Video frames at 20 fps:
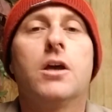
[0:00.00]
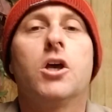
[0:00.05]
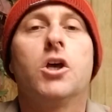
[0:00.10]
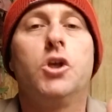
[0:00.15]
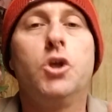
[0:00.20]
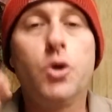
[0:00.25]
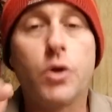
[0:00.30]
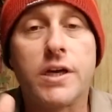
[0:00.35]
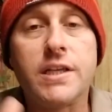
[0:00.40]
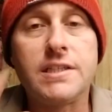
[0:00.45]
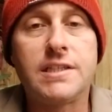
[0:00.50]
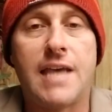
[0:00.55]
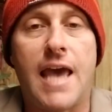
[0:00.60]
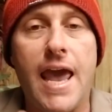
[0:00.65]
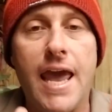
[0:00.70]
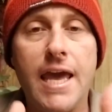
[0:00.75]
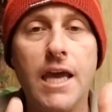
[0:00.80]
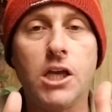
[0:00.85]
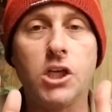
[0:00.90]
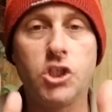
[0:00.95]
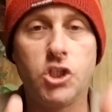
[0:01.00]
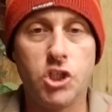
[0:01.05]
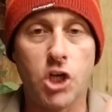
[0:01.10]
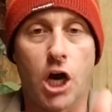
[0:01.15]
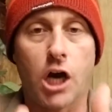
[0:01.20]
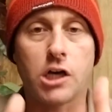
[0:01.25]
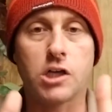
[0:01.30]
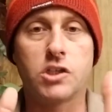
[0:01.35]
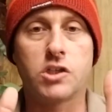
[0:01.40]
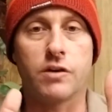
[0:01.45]
you can take
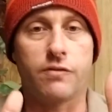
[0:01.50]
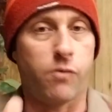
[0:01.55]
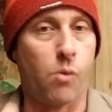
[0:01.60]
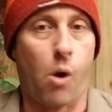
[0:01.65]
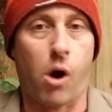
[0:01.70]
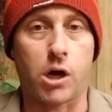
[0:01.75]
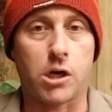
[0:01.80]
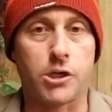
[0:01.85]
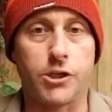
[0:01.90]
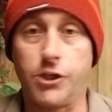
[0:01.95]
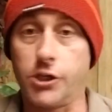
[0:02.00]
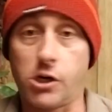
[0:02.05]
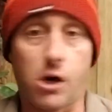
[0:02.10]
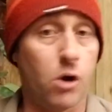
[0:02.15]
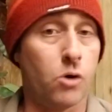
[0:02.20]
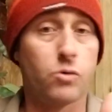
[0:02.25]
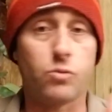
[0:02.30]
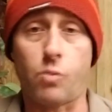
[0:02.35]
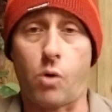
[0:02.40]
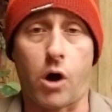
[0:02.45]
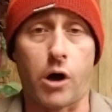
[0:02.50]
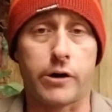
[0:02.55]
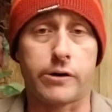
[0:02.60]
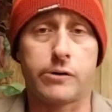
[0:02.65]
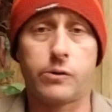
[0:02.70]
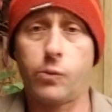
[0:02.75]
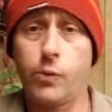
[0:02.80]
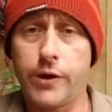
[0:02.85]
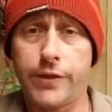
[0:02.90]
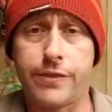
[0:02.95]
jugs of water, your own
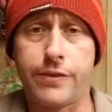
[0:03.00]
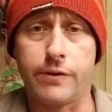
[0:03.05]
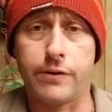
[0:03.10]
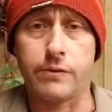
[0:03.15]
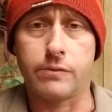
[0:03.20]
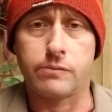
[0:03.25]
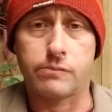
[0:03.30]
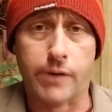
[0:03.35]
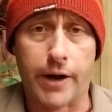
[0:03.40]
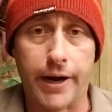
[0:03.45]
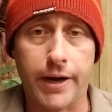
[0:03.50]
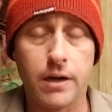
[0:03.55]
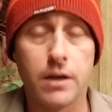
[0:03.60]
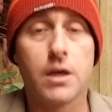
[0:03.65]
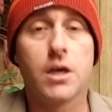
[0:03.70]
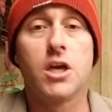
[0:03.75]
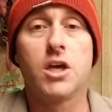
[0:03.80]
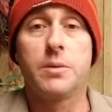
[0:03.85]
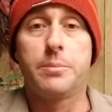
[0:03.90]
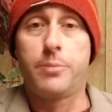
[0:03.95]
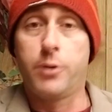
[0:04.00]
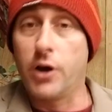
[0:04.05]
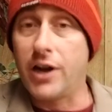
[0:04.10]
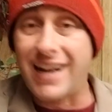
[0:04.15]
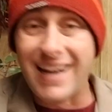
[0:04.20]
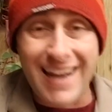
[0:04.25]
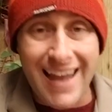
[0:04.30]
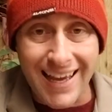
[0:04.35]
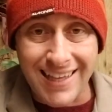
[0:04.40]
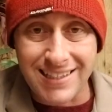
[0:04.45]
water, with you, right? Put
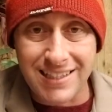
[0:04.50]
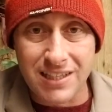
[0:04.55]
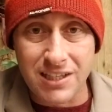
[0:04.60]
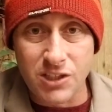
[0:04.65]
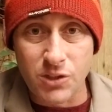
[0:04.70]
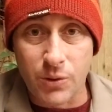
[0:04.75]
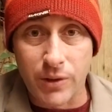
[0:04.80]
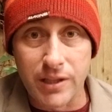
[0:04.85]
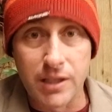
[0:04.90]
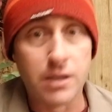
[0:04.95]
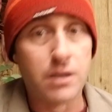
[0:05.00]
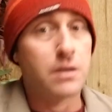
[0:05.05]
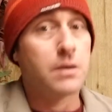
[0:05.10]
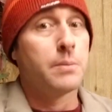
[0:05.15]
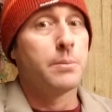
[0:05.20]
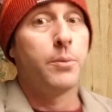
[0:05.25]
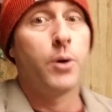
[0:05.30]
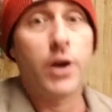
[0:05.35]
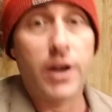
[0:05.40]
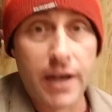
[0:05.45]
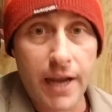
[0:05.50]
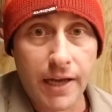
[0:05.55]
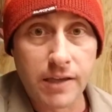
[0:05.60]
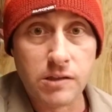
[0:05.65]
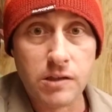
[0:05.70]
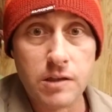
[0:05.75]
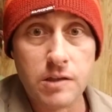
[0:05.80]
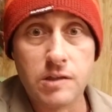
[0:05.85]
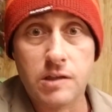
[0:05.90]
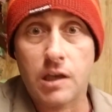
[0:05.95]
it next to the toilet, put it next
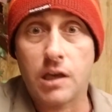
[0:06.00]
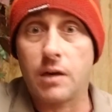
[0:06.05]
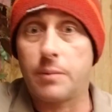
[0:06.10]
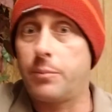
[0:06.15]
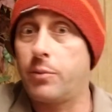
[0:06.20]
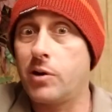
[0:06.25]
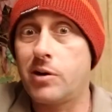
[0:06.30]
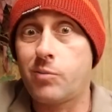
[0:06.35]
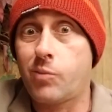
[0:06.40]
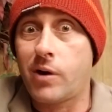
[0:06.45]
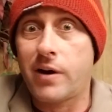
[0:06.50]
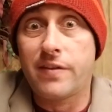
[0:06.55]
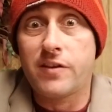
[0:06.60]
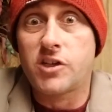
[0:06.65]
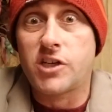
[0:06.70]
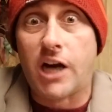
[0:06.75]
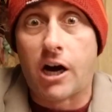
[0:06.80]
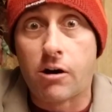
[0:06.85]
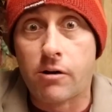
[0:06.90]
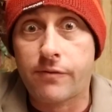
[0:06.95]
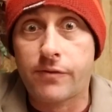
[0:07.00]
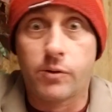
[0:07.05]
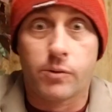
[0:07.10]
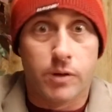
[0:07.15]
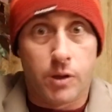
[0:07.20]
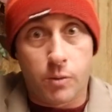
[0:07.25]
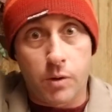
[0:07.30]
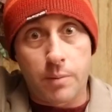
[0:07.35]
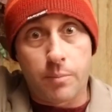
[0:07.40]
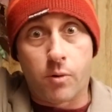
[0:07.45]
to the sink, put one in the shower if you
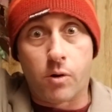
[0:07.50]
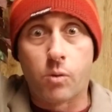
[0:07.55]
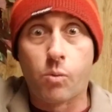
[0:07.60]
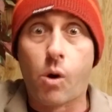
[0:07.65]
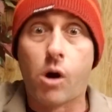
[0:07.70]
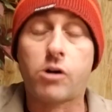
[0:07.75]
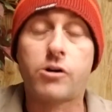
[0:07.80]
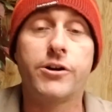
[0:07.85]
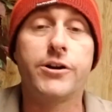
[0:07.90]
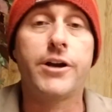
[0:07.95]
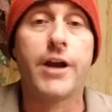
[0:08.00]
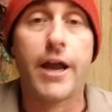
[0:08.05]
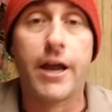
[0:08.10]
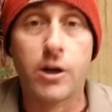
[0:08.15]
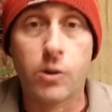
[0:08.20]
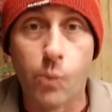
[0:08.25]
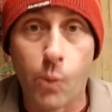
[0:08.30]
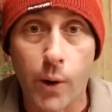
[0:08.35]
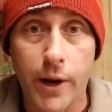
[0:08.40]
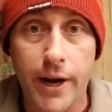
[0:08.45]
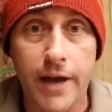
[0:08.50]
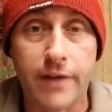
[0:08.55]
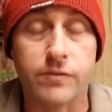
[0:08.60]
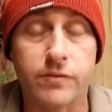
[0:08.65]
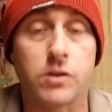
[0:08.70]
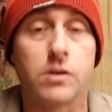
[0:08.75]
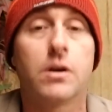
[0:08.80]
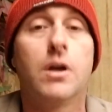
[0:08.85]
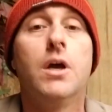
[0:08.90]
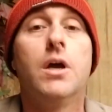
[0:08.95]
really want to pour water in your head or
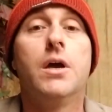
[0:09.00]
whatever.